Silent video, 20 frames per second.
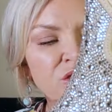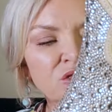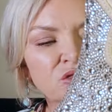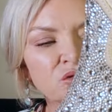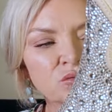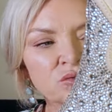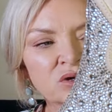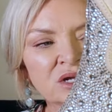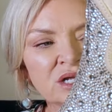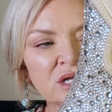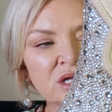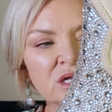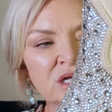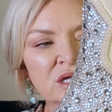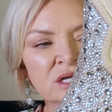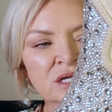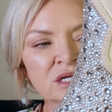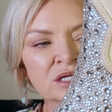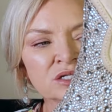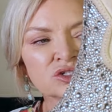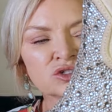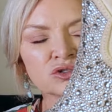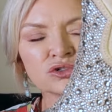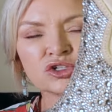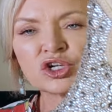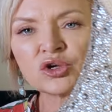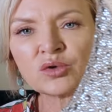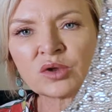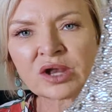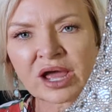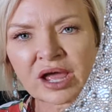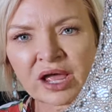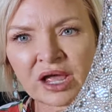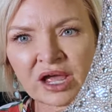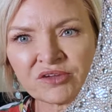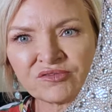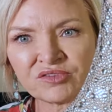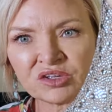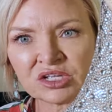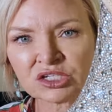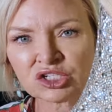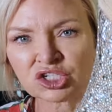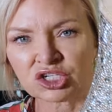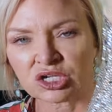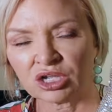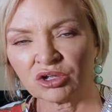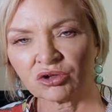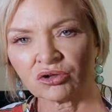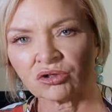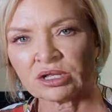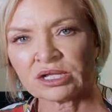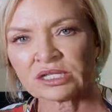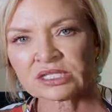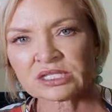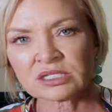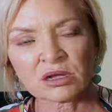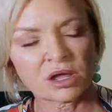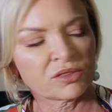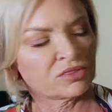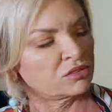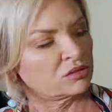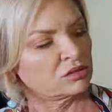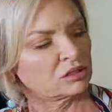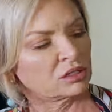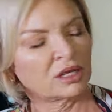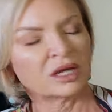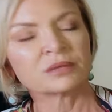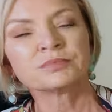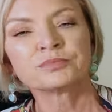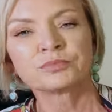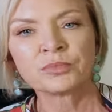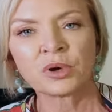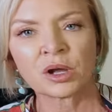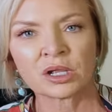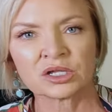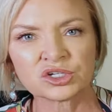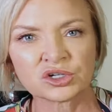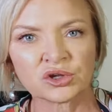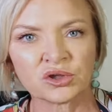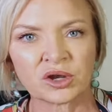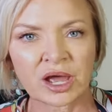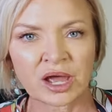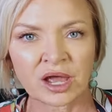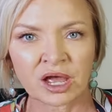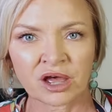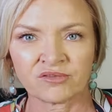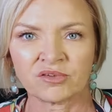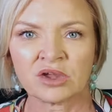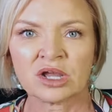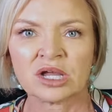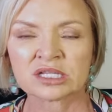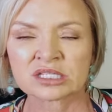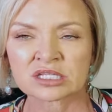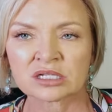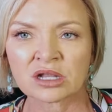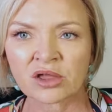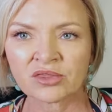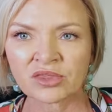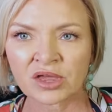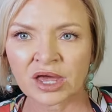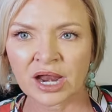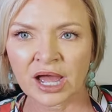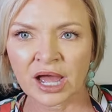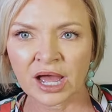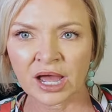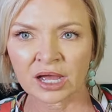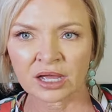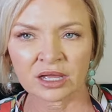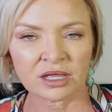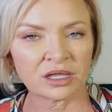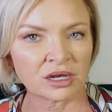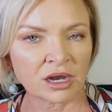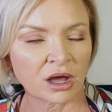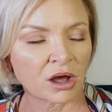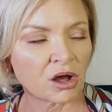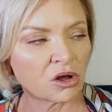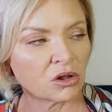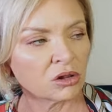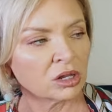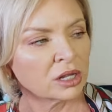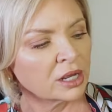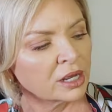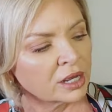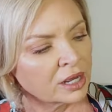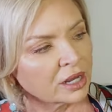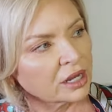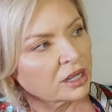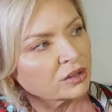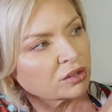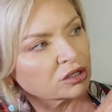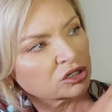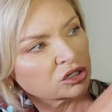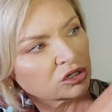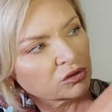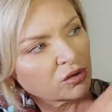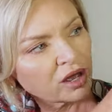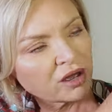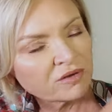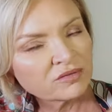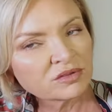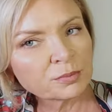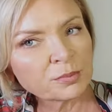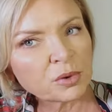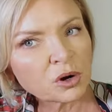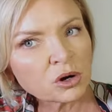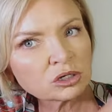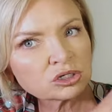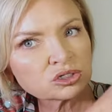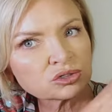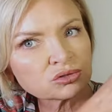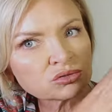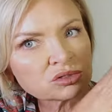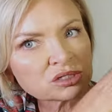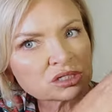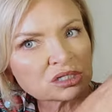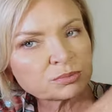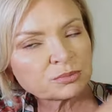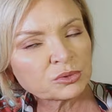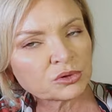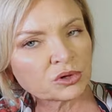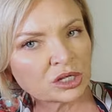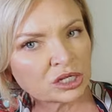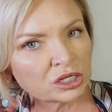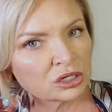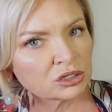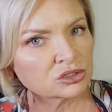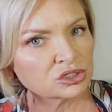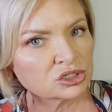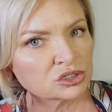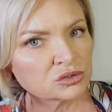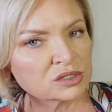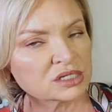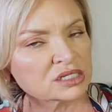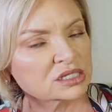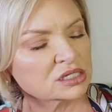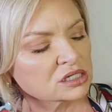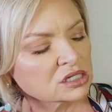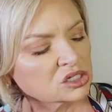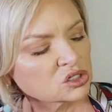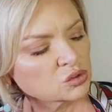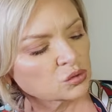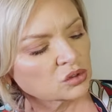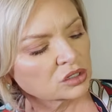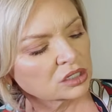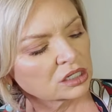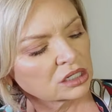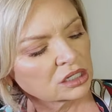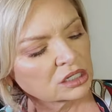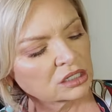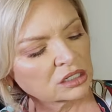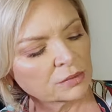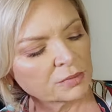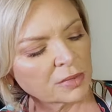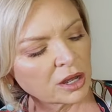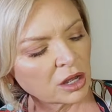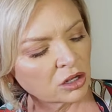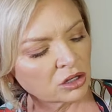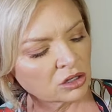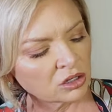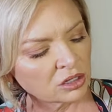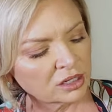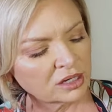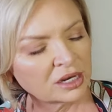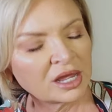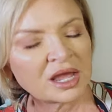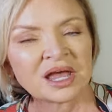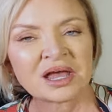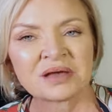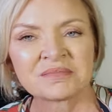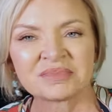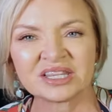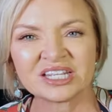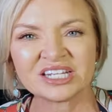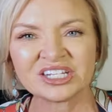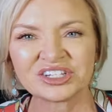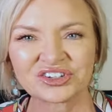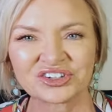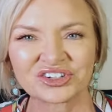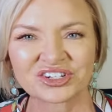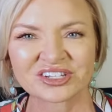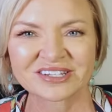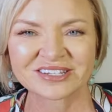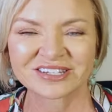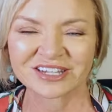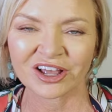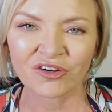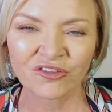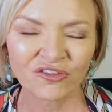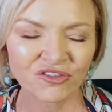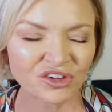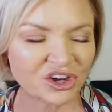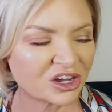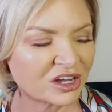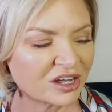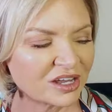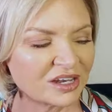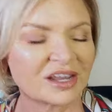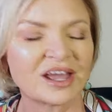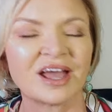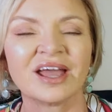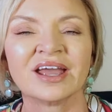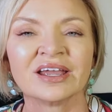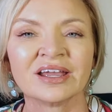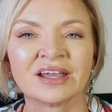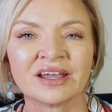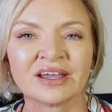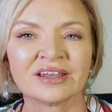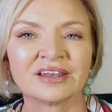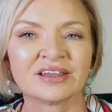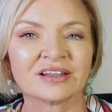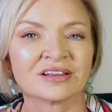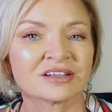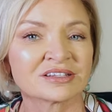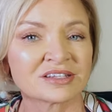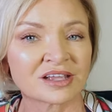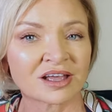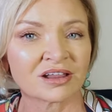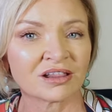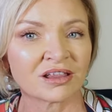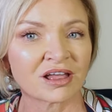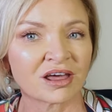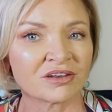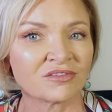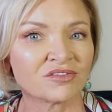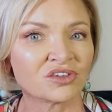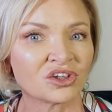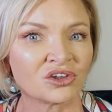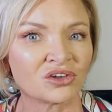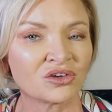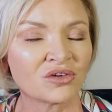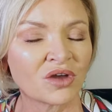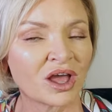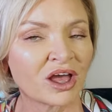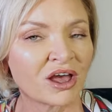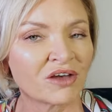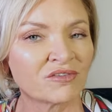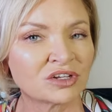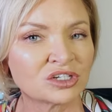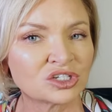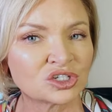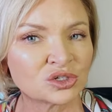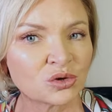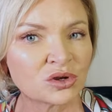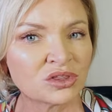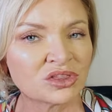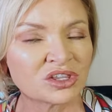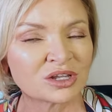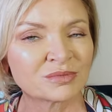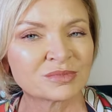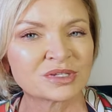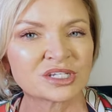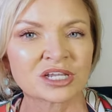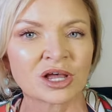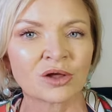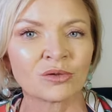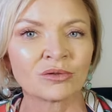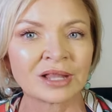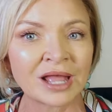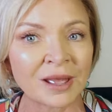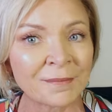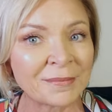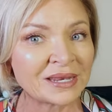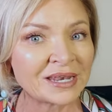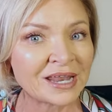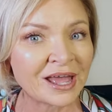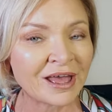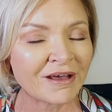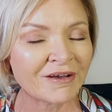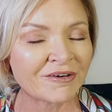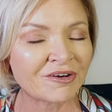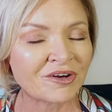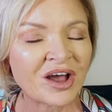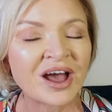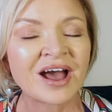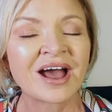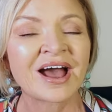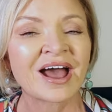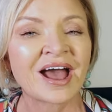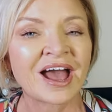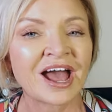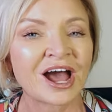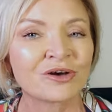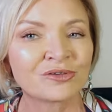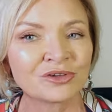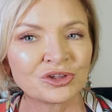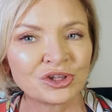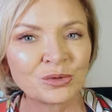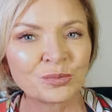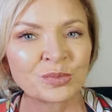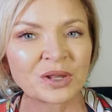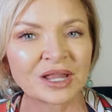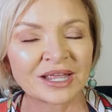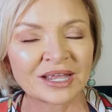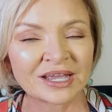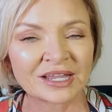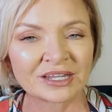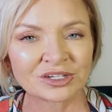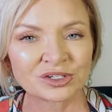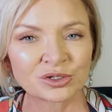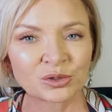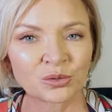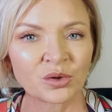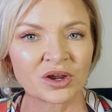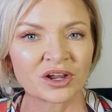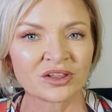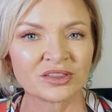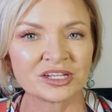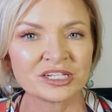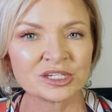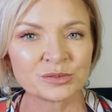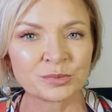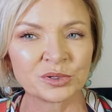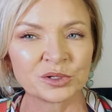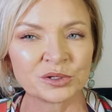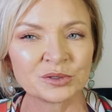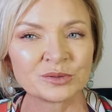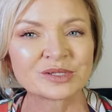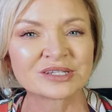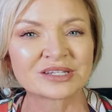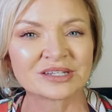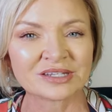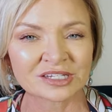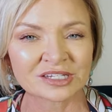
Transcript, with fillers: a three inch or two and a half inch heel. It's not yeah, probably two and a half. It's not that high at all. And they do have the partial zipper here to assist with getting them on. But these are just so fun and it looks like a lot of you have enjoyed them. So let me know how you plan to wear these boots